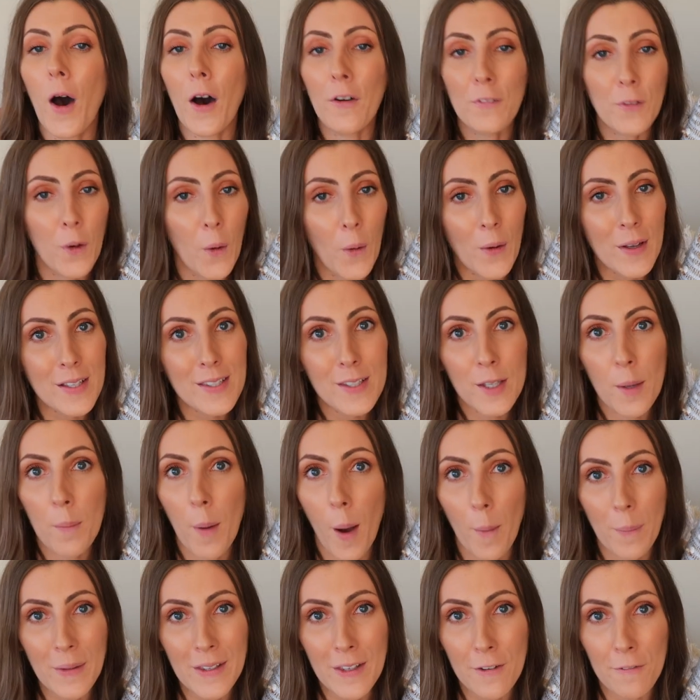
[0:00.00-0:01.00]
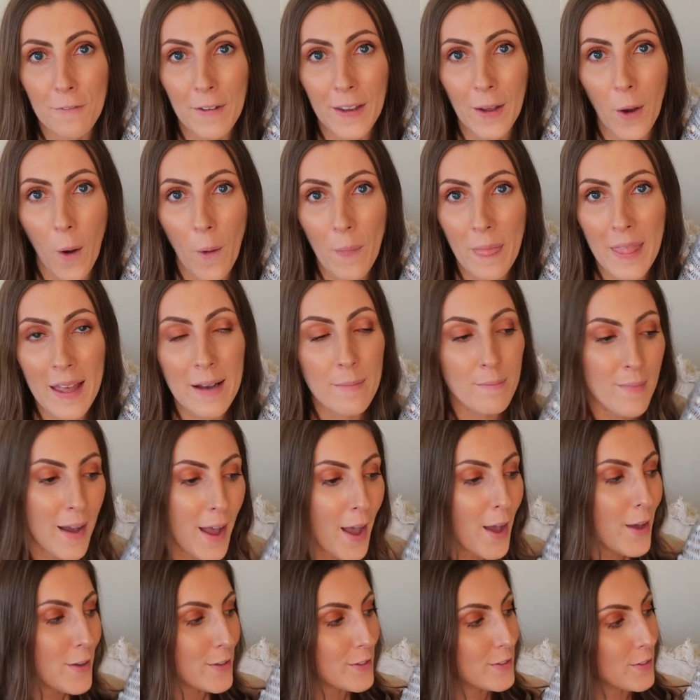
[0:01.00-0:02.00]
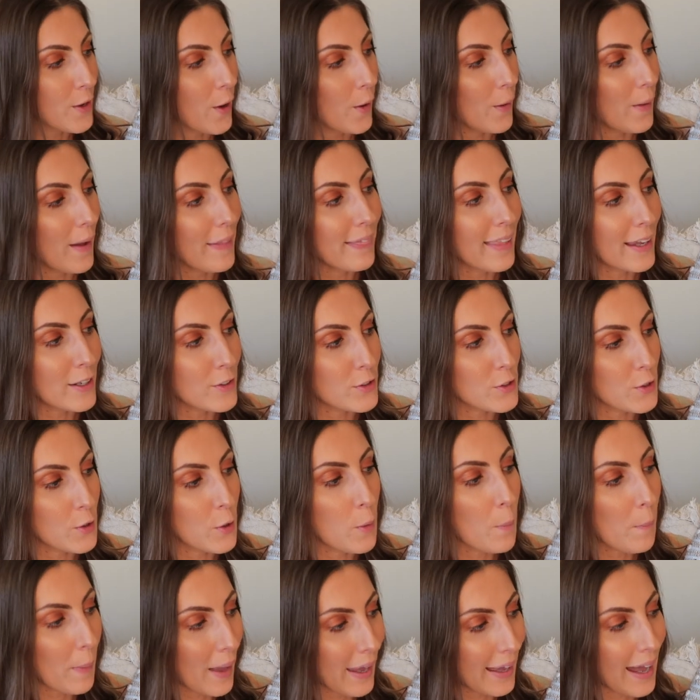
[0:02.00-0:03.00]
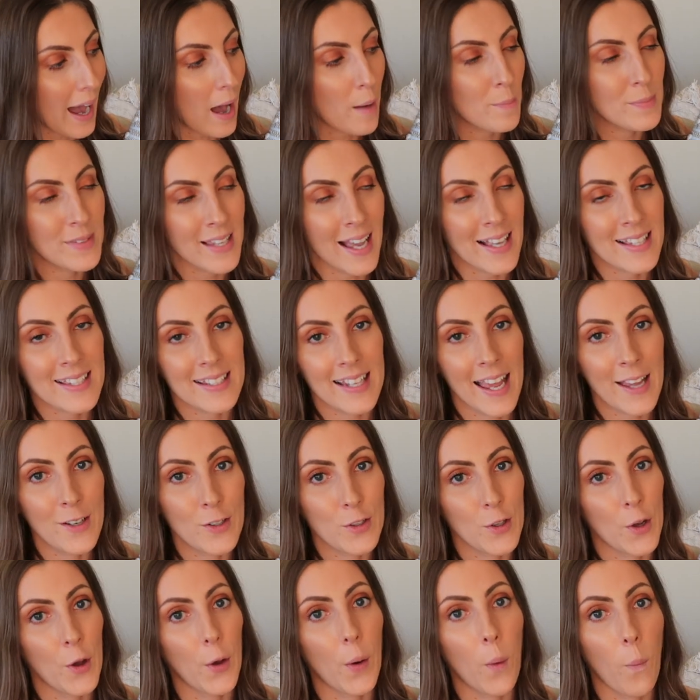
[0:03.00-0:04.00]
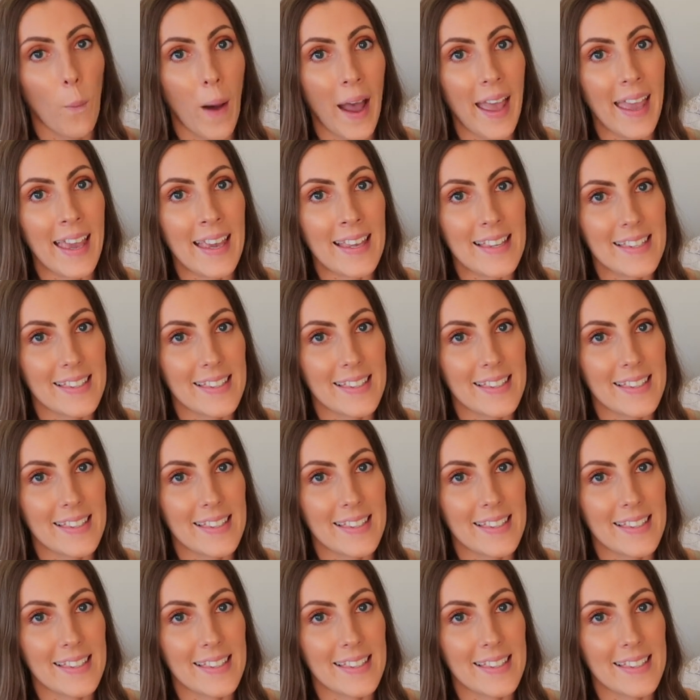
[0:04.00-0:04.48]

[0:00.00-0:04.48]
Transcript: Of course, you're popping your feet on them, so they do pick up dust and dirt quite